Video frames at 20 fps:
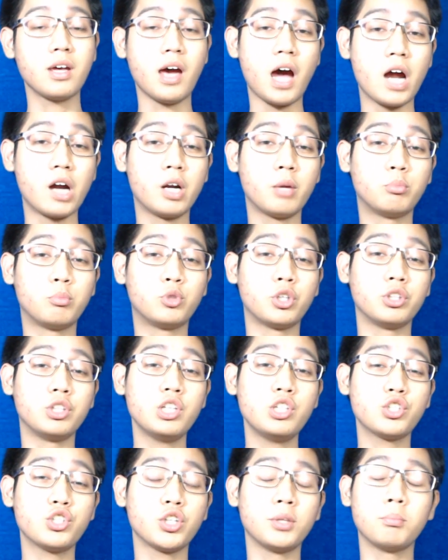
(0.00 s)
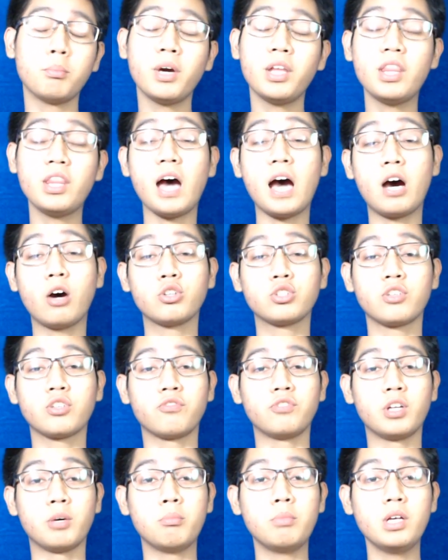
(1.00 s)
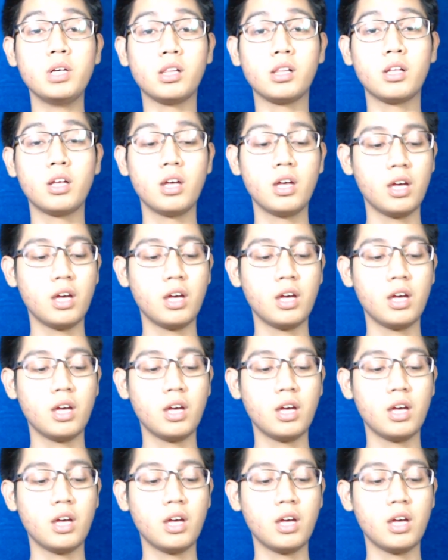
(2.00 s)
Arab Tradition by the House of Nabeel,